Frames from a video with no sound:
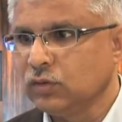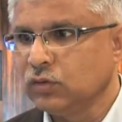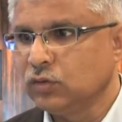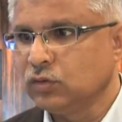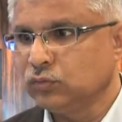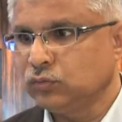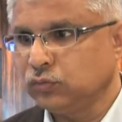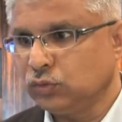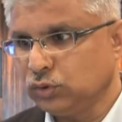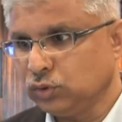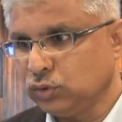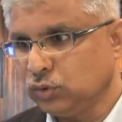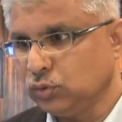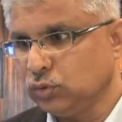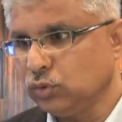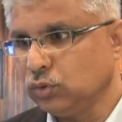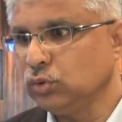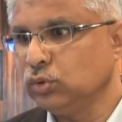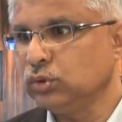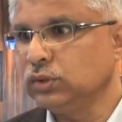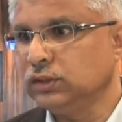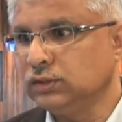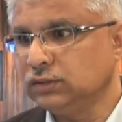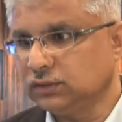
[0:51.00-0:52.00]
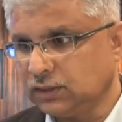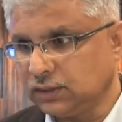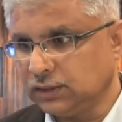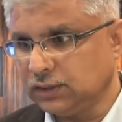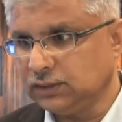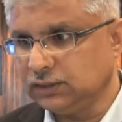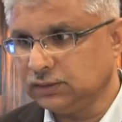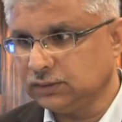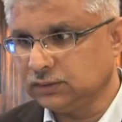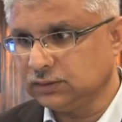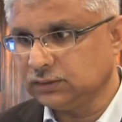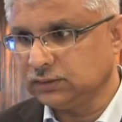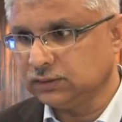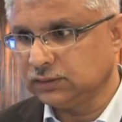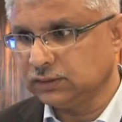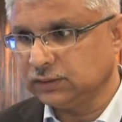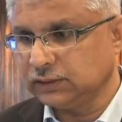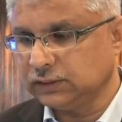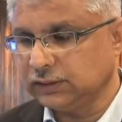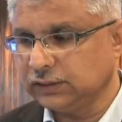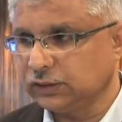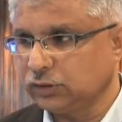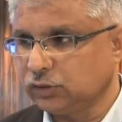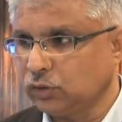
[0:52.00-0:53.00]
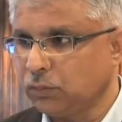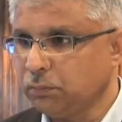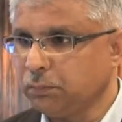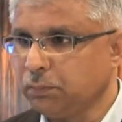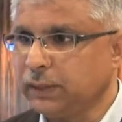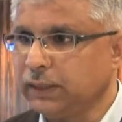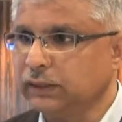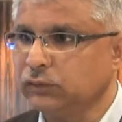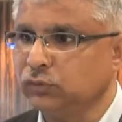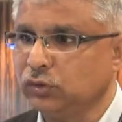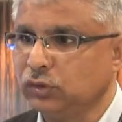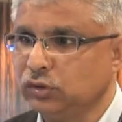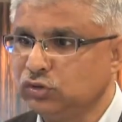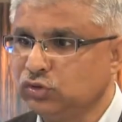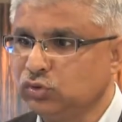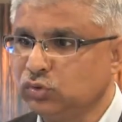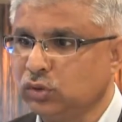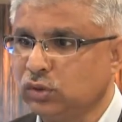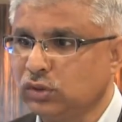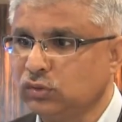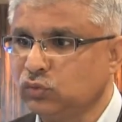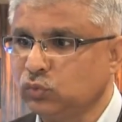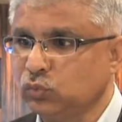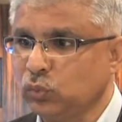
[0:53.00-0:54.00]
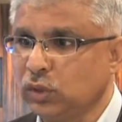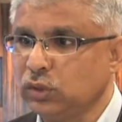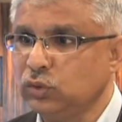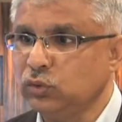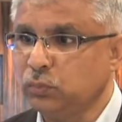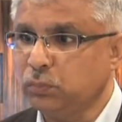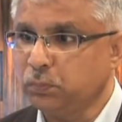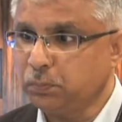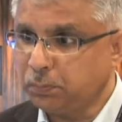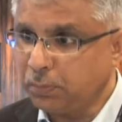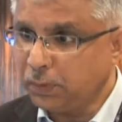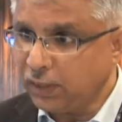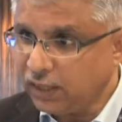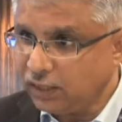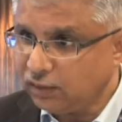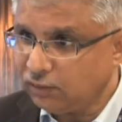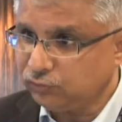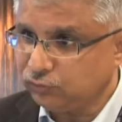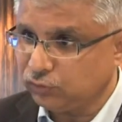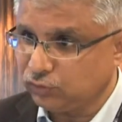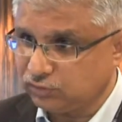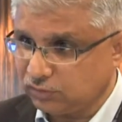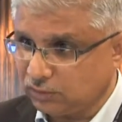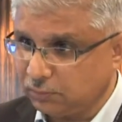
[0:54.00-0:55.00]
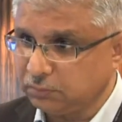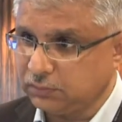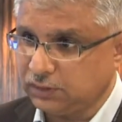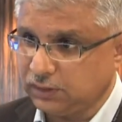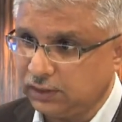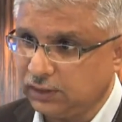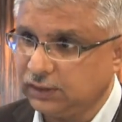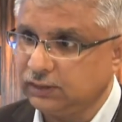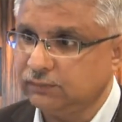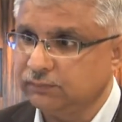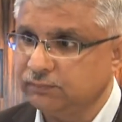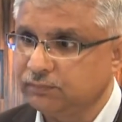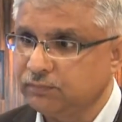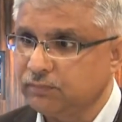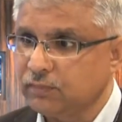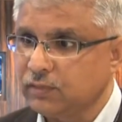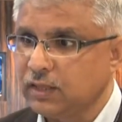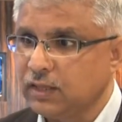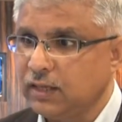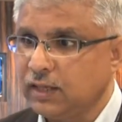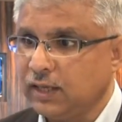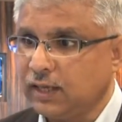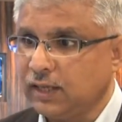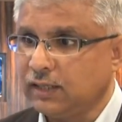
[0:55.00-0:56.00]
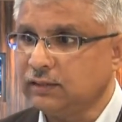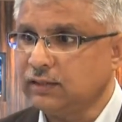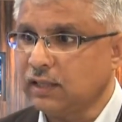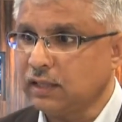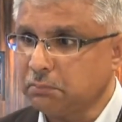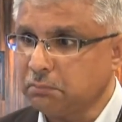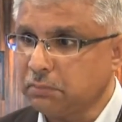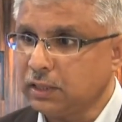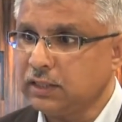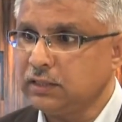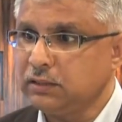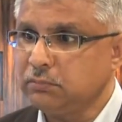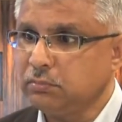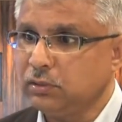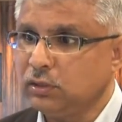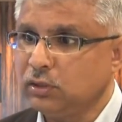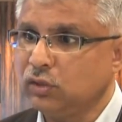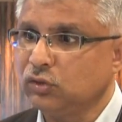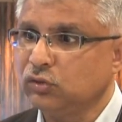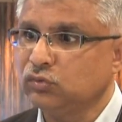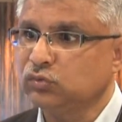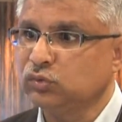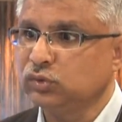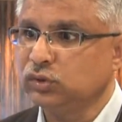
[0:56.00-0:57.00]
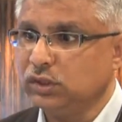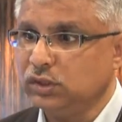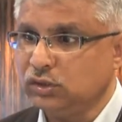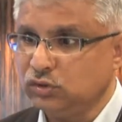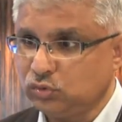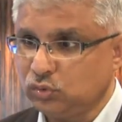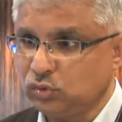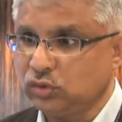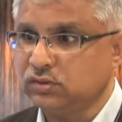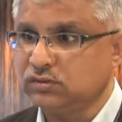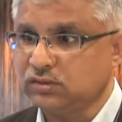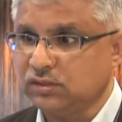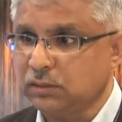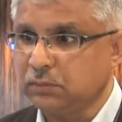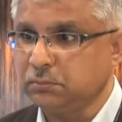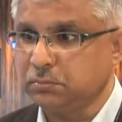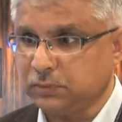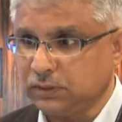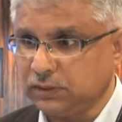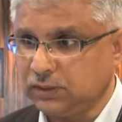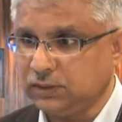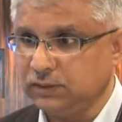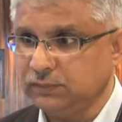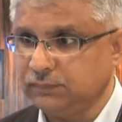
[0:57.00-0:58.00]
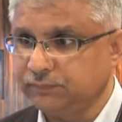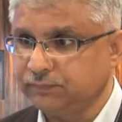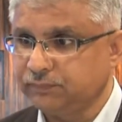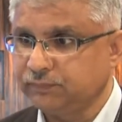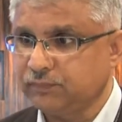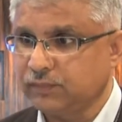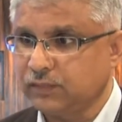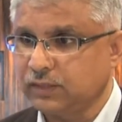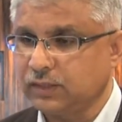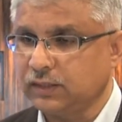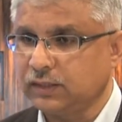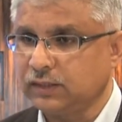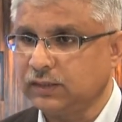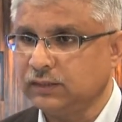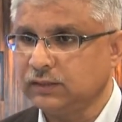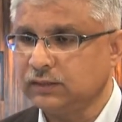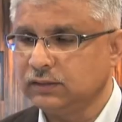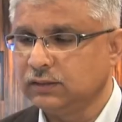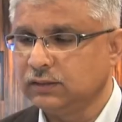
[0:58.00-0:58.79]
for your own interest, compared to insurance where you pay for something and that money belongs to the insurance company, yeah,